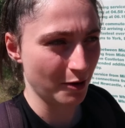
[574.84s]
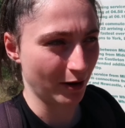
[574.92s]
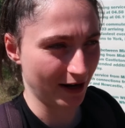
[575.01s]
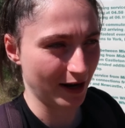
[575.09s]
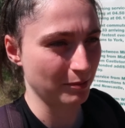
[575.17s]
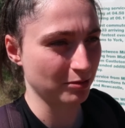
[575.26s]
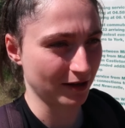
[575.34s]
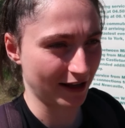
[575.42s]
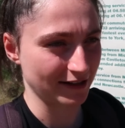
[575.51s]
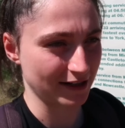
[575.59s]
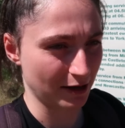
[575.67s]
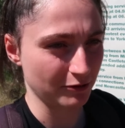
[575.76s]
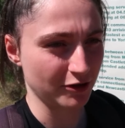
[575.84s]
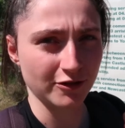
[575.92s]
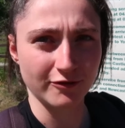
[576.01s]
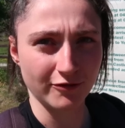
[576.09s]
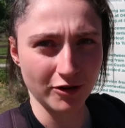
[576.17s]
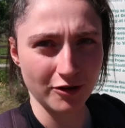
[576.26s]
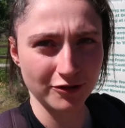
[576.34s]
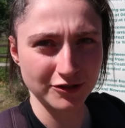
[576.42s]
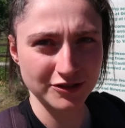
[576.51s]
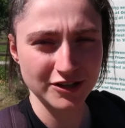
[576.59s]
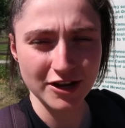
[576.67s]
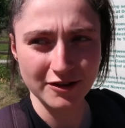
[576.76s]
when I planned out the other
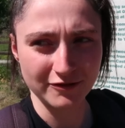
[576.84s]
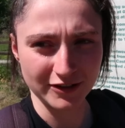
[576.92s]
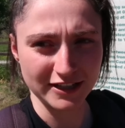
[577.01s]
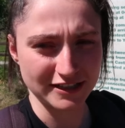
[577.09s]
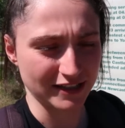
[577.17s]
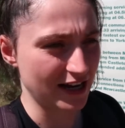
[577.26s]
vlogs for this